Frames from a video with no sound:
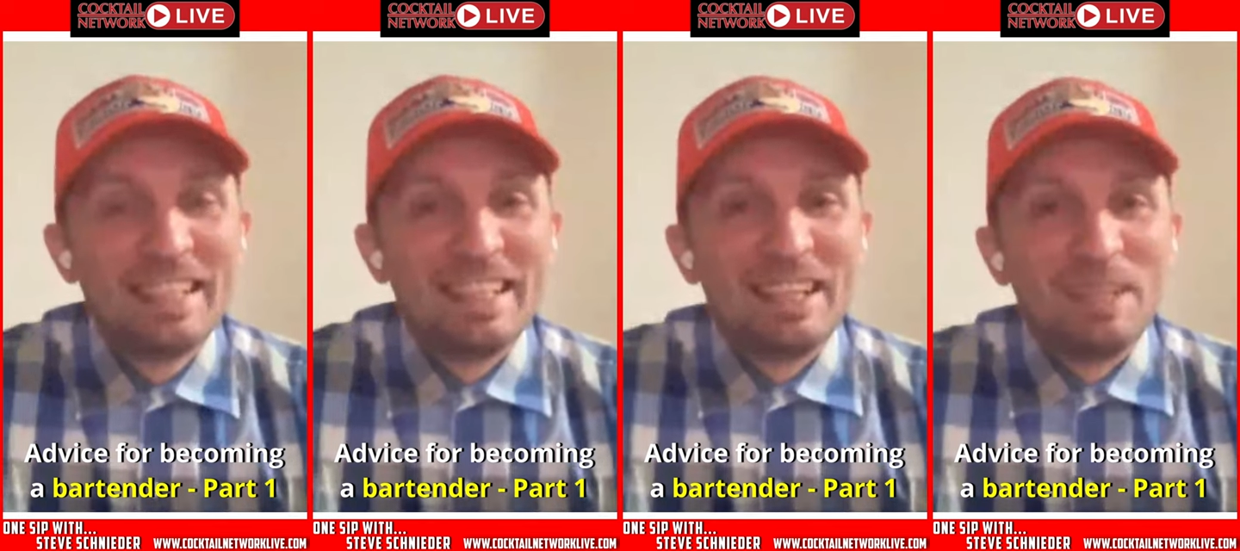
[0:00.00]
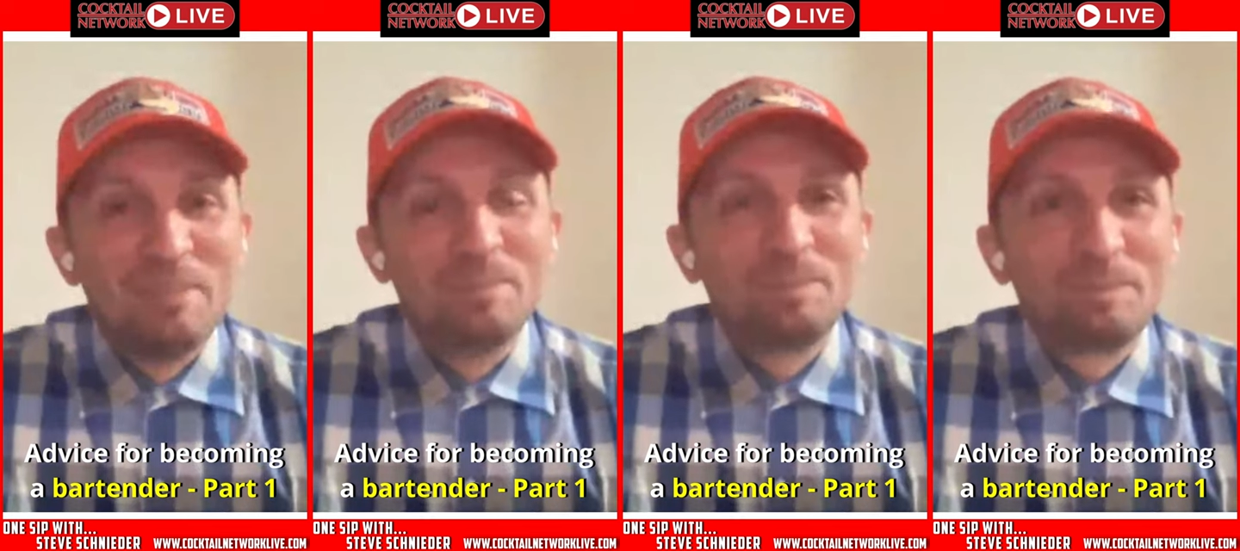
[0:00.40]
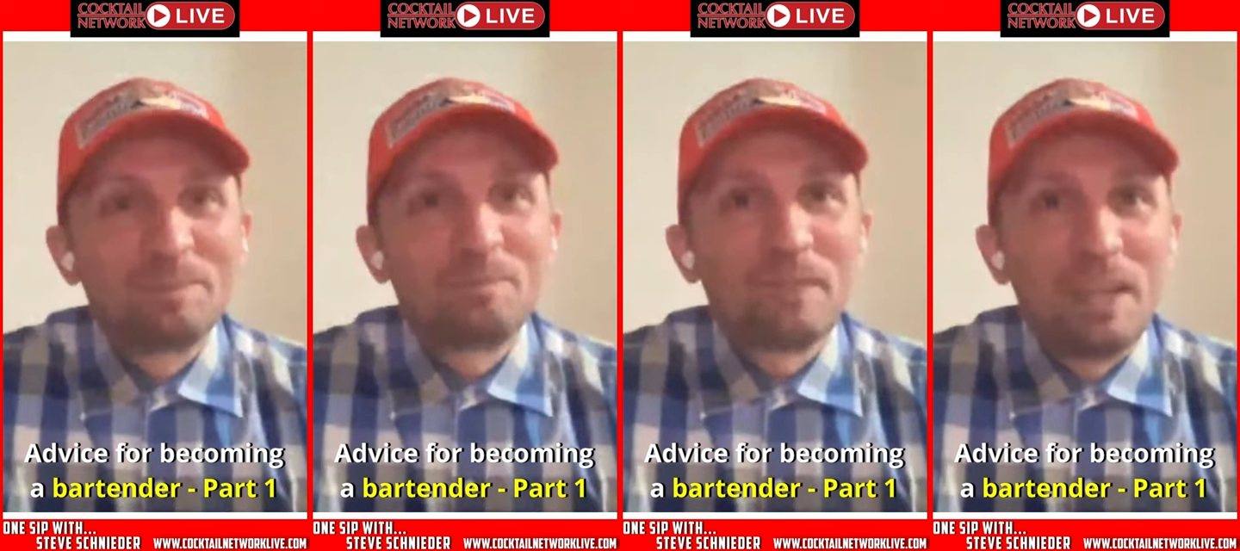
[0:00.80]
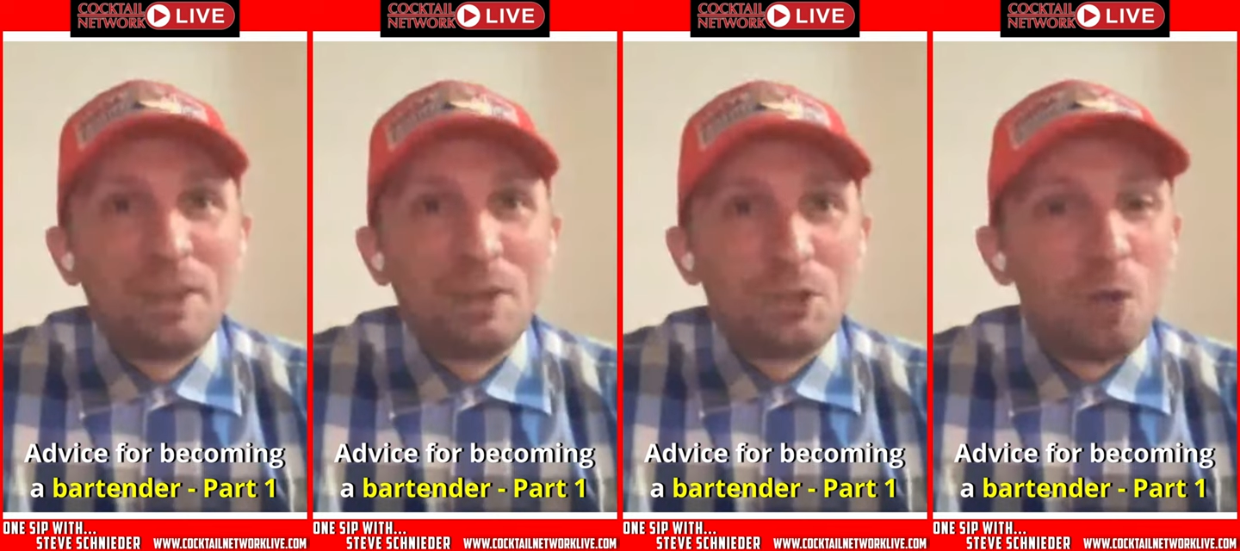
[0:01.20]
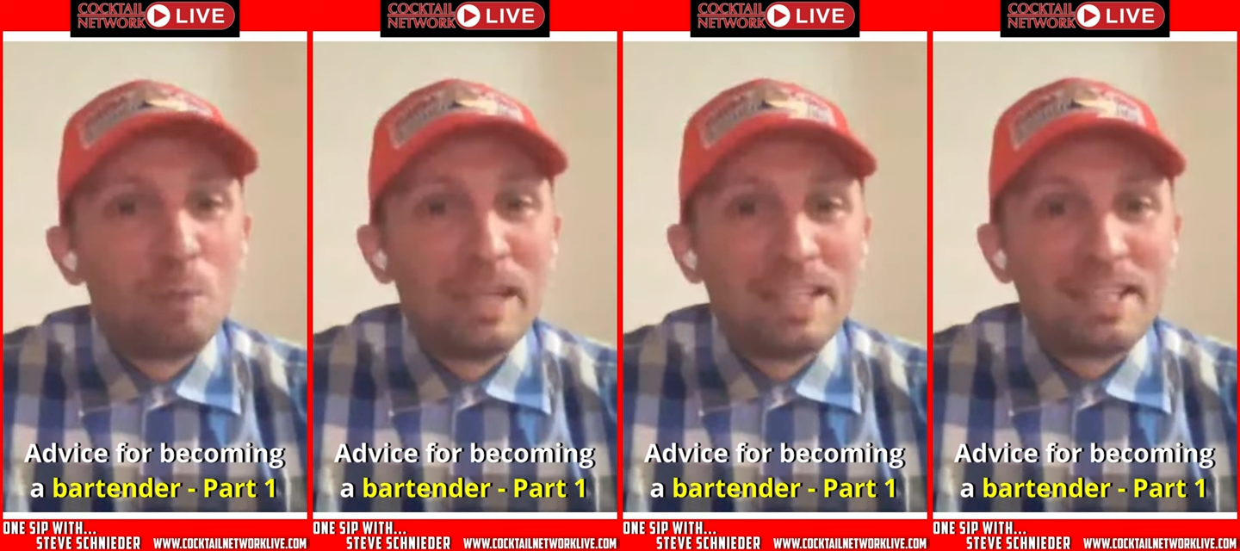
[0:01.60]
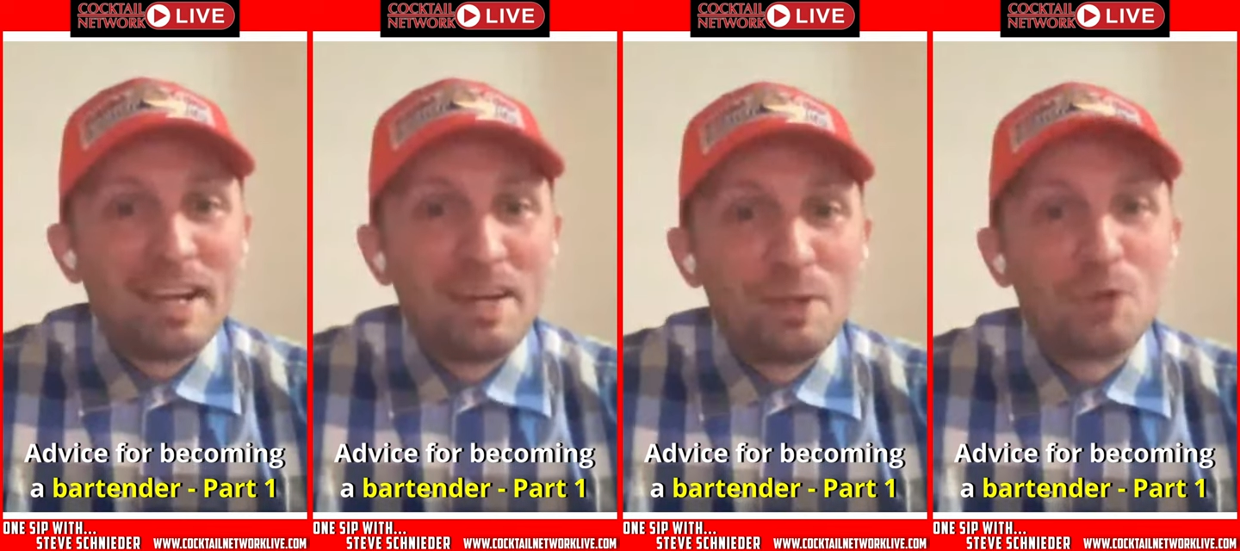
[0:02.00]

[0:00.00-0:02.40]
Um, there's openings there.